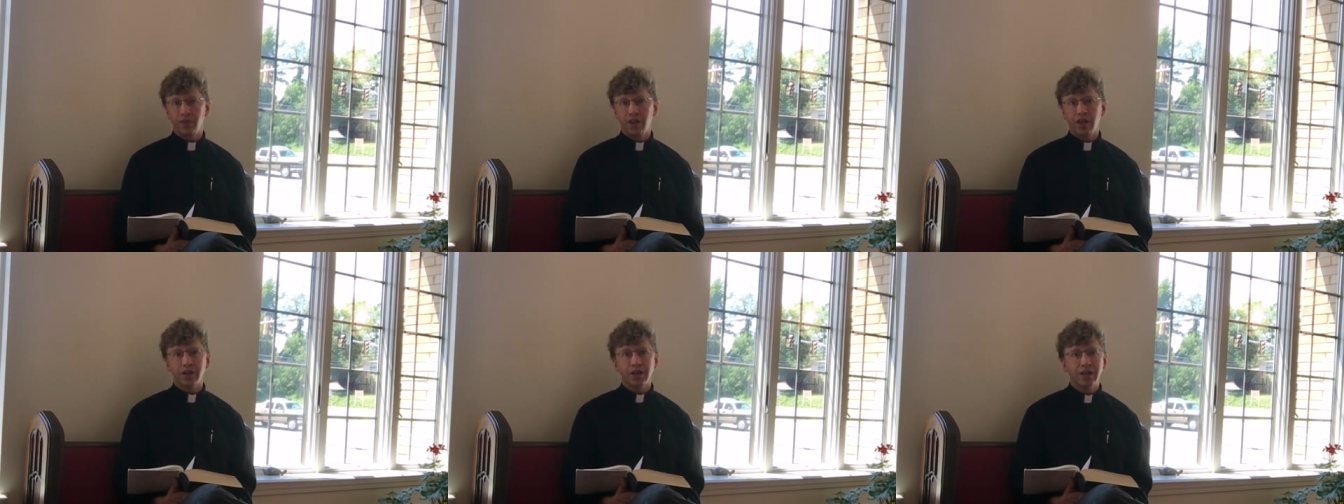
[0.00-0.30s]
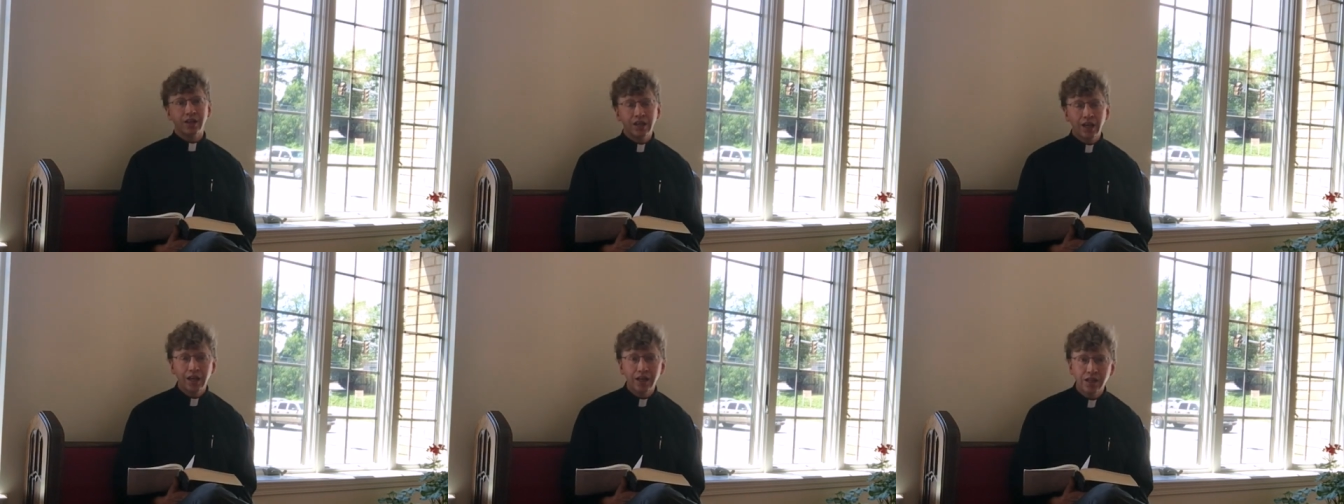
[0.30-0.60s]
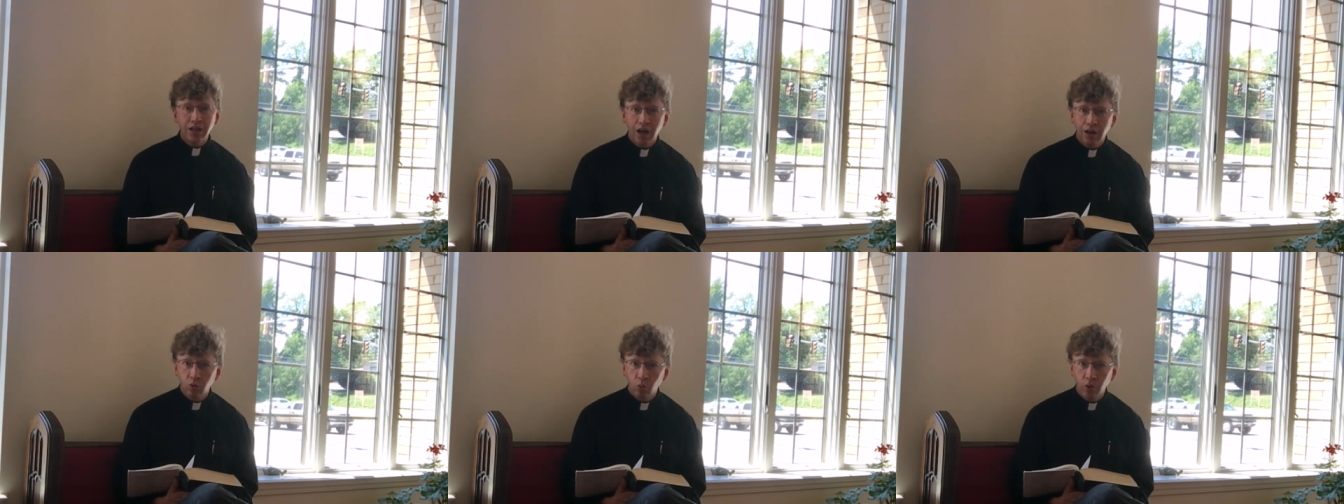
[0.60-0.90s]
And I
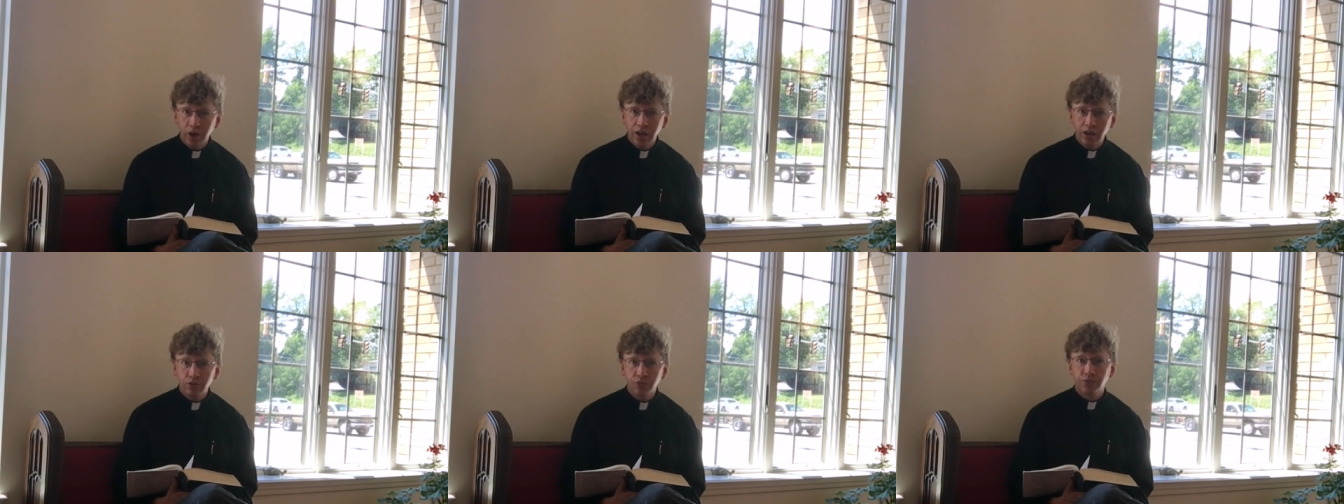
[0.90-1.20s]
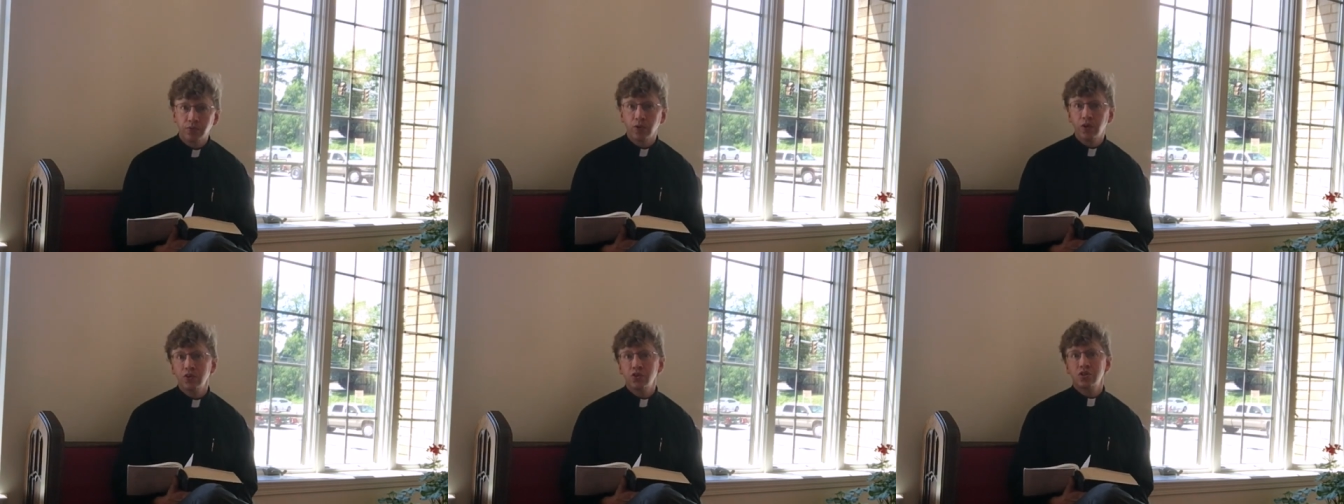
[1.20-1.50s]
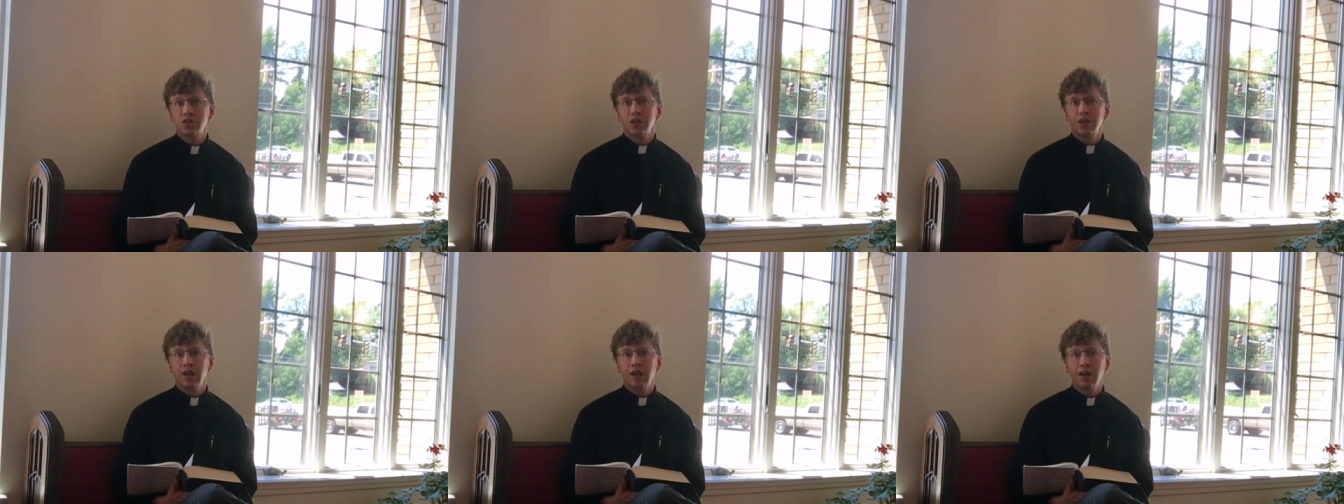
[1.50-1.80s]
cannot wait for us
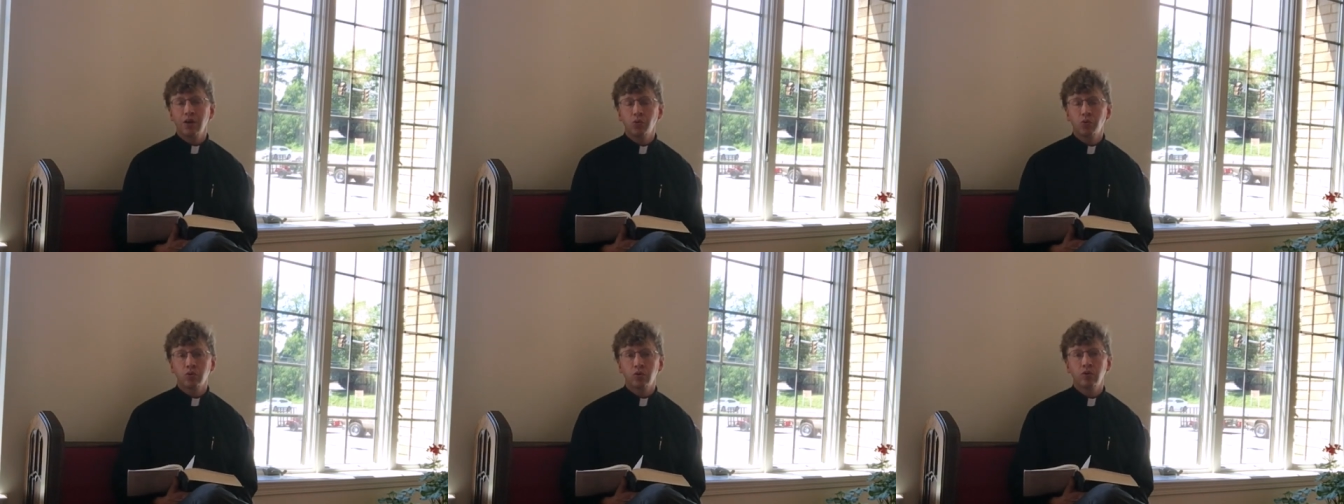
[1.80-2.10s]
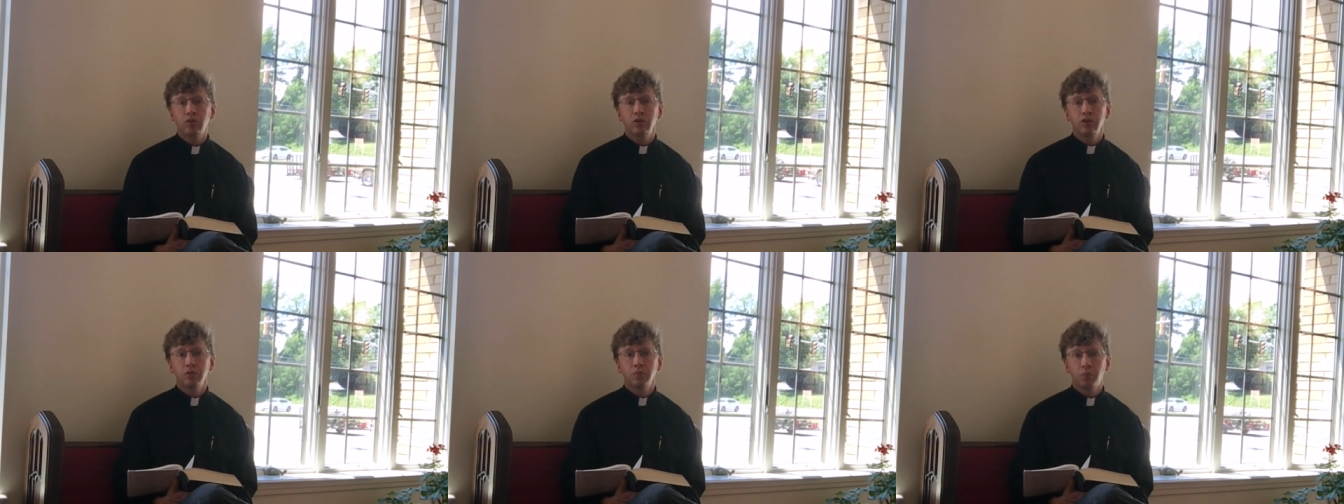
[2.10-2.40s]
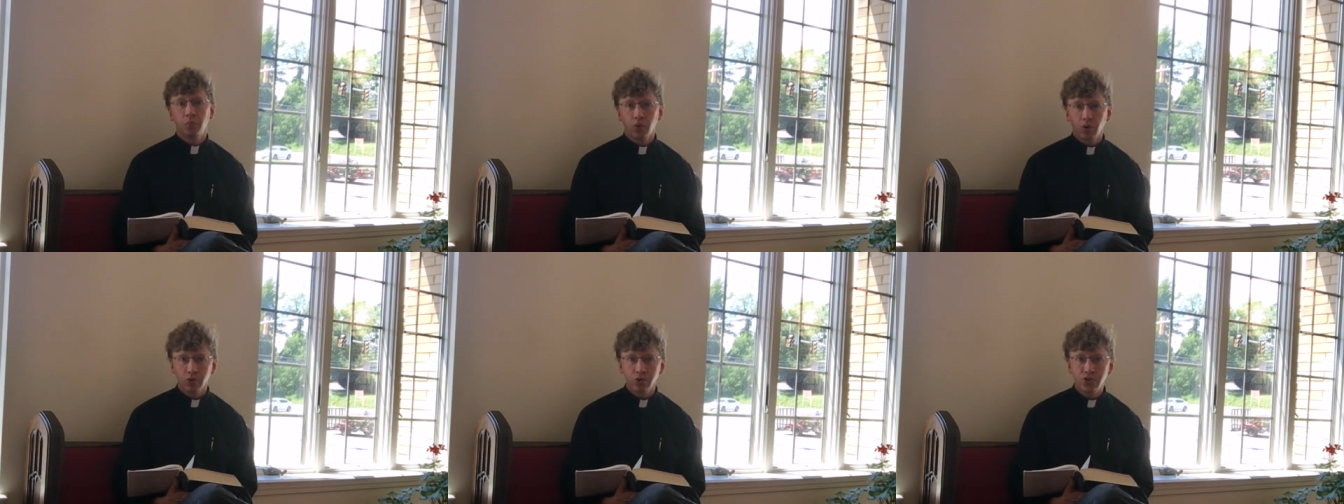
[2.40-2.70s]
to gather
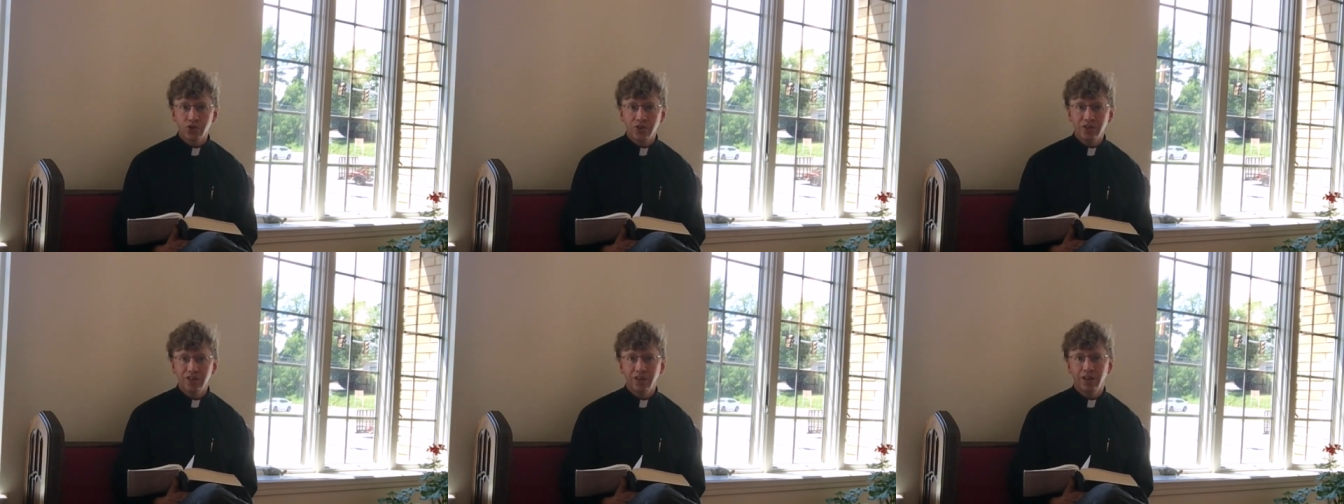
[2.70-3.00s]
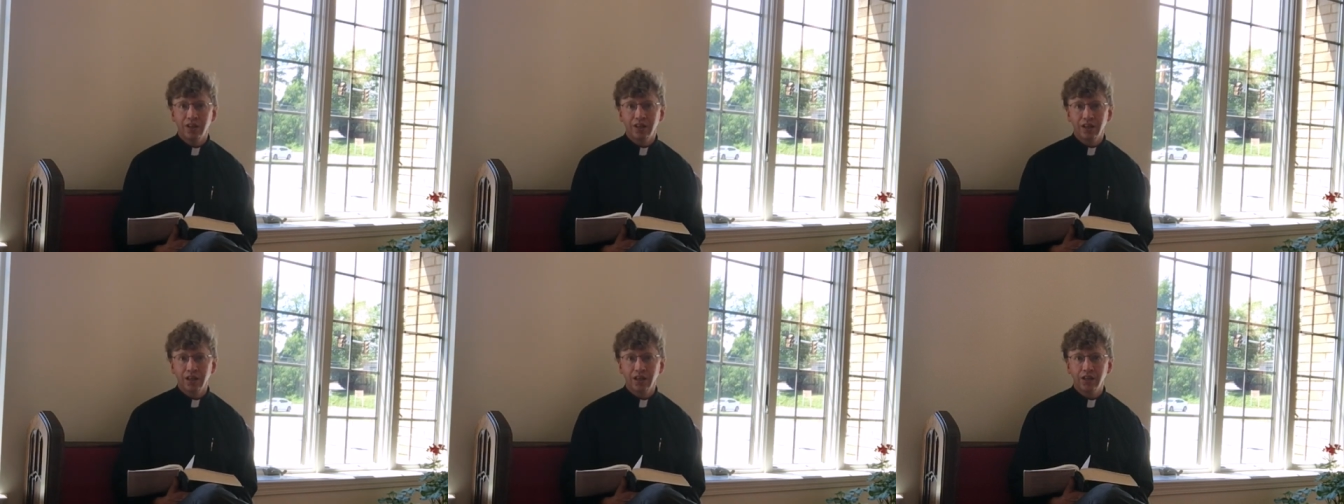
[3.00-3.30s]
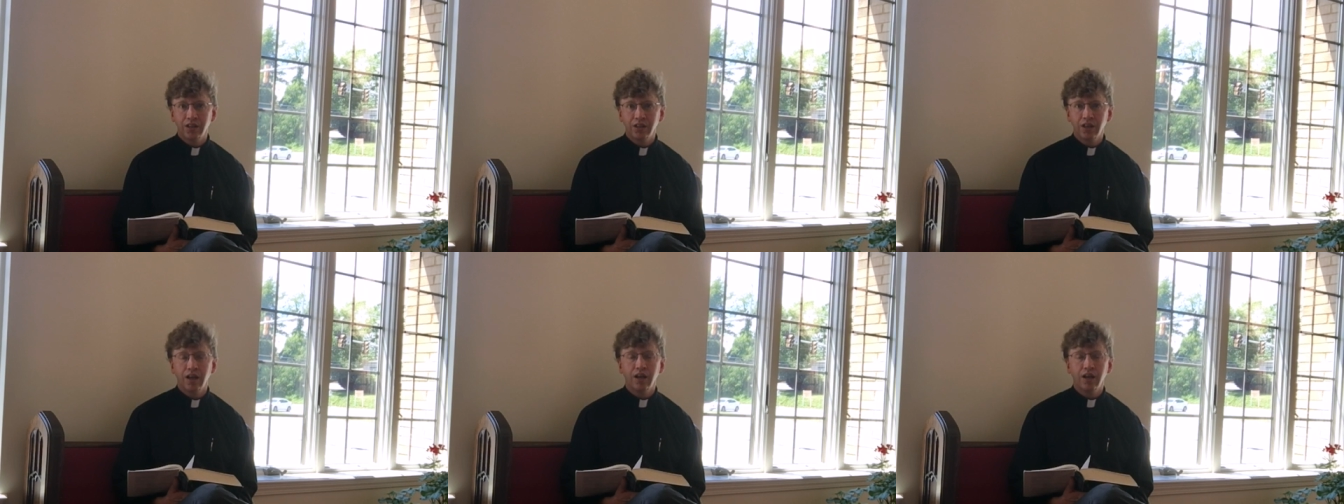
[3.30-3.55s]
in person again.